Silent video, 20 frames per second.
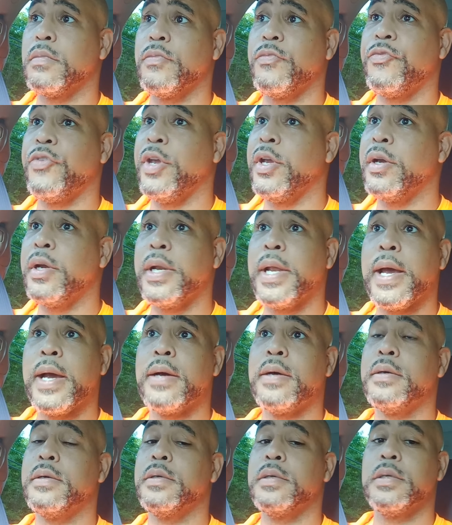Figure it
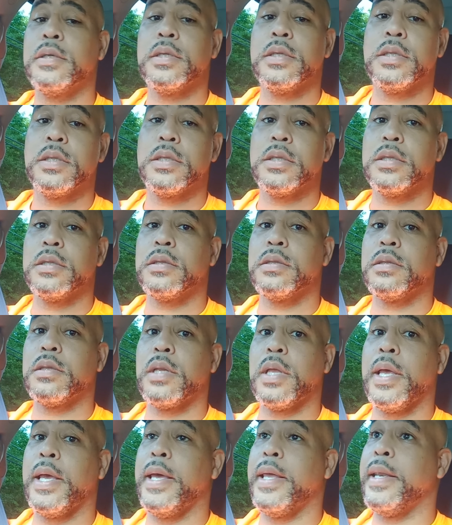out.
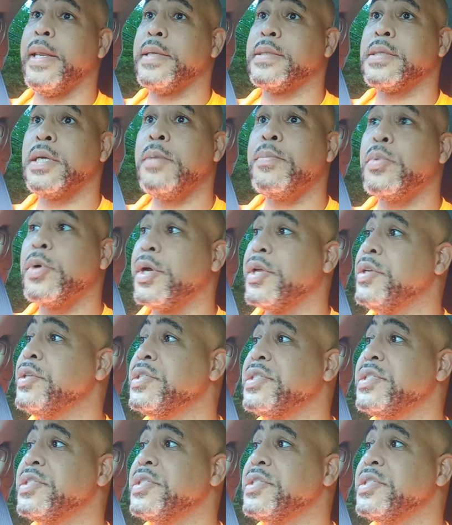And at some point, you